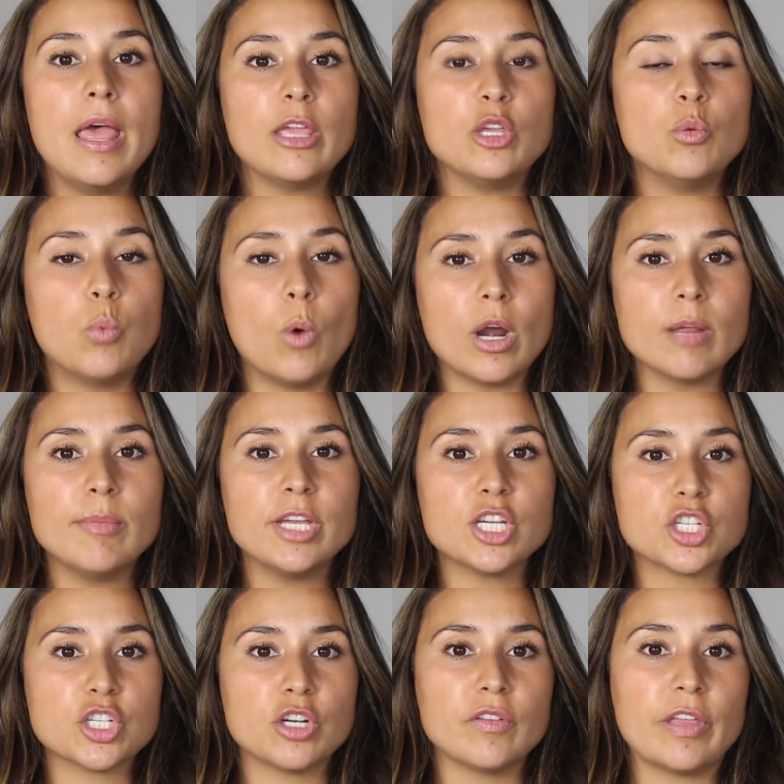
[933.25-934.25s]
You want to make
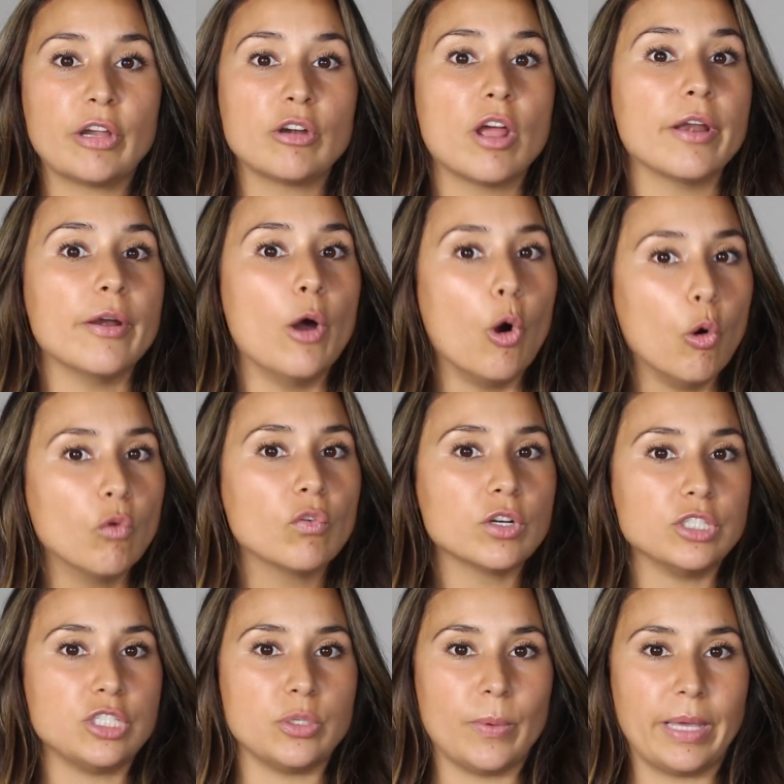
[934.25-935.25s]
sure that you're not
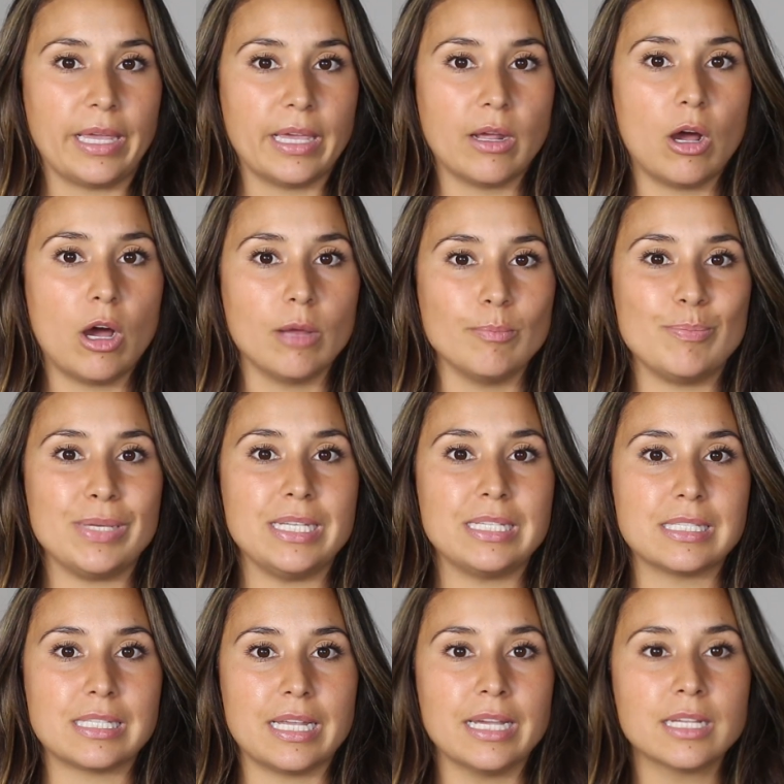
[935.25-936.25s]
overdoing it on
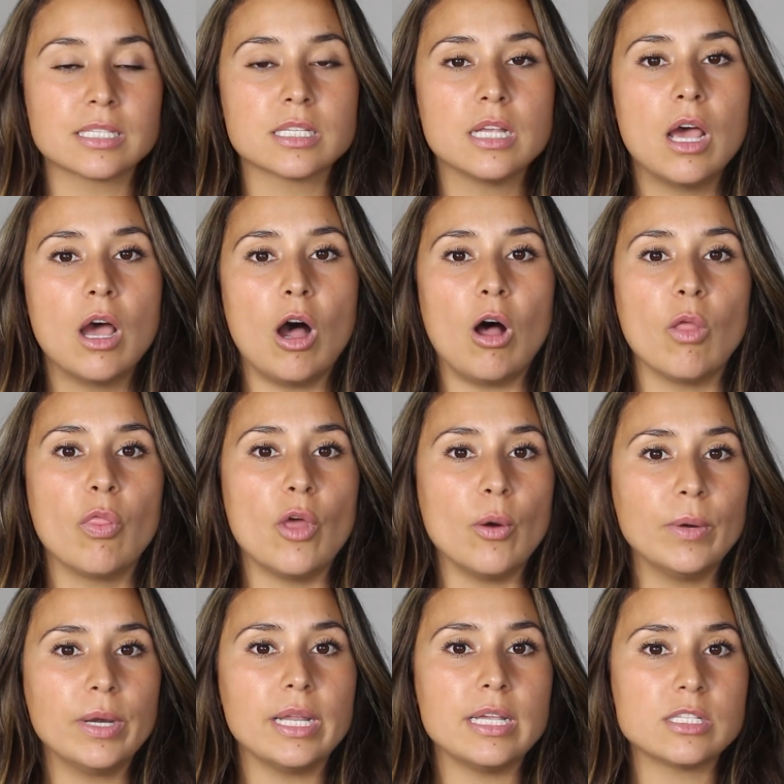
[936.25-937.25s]
B6.
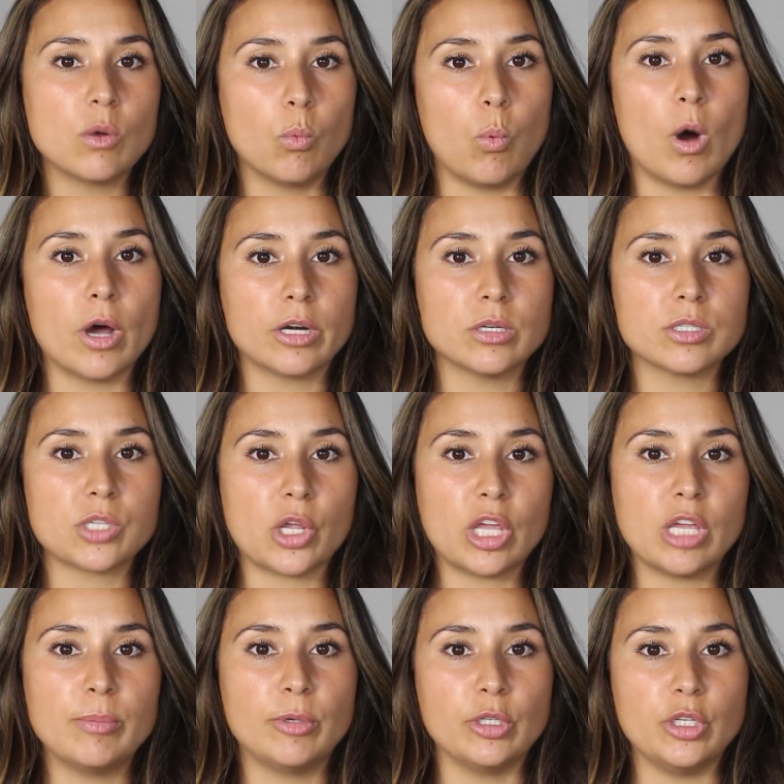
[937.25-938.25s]
Although it is a
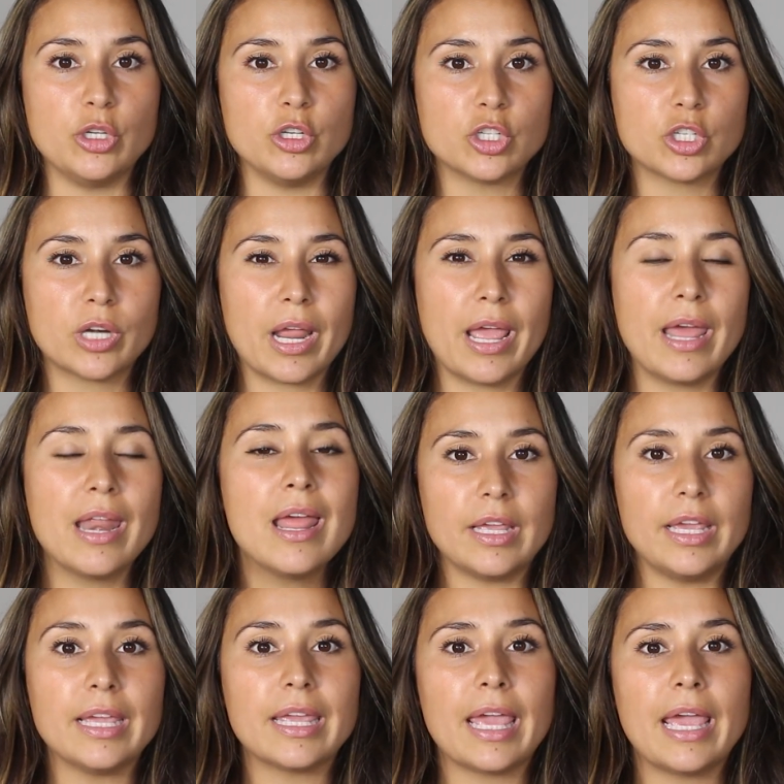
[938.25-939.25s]
water-soluble nutrient,
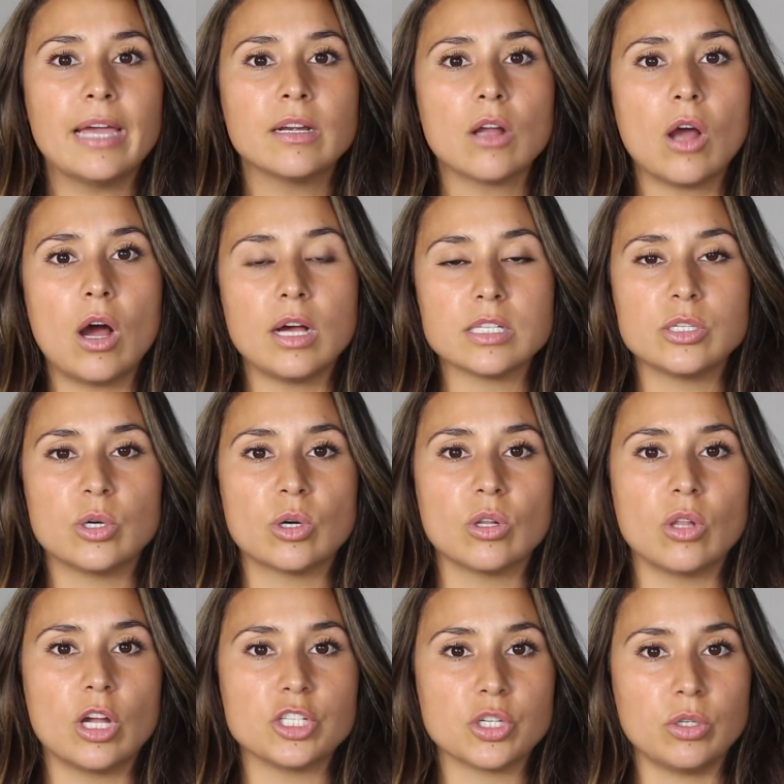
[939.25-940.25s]
it can cause
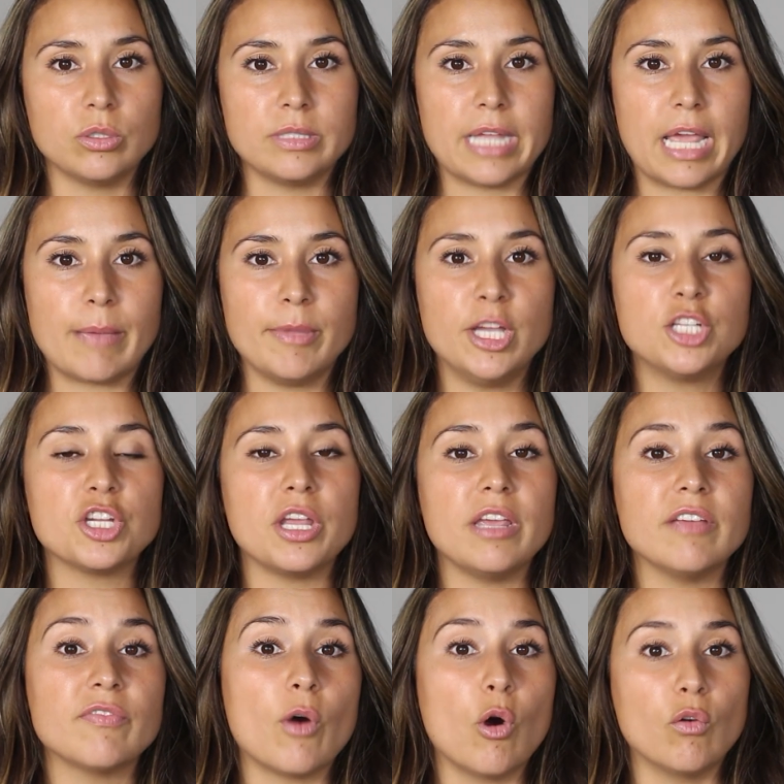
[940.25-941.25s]
neurological damage
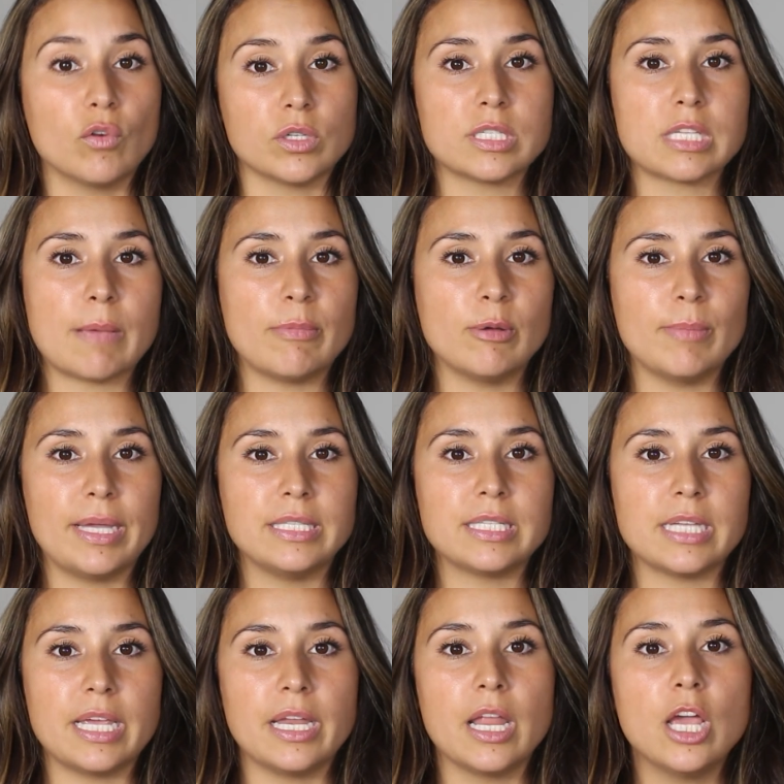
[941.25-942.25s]
if
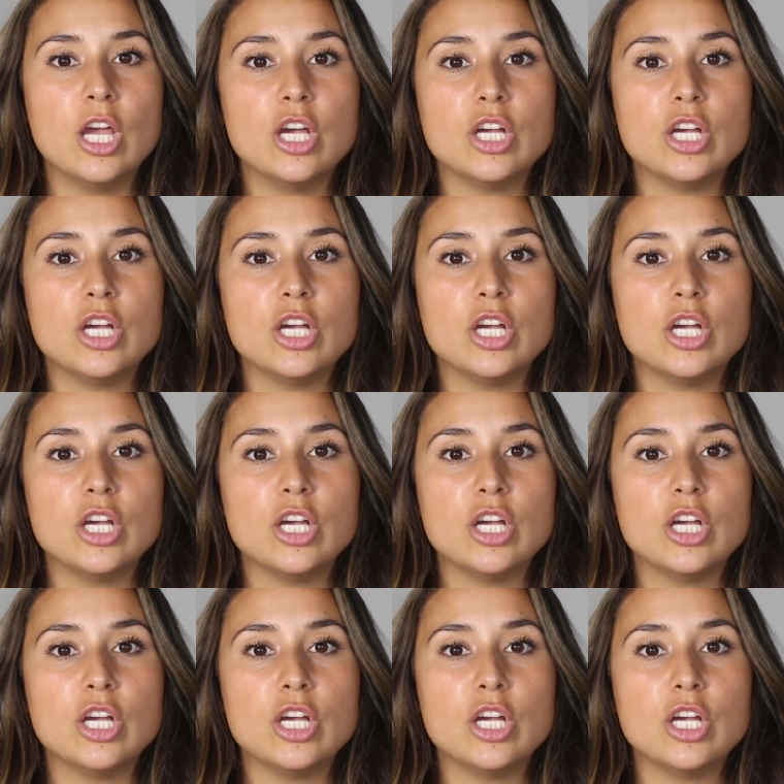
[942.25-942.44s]
over-supplemented.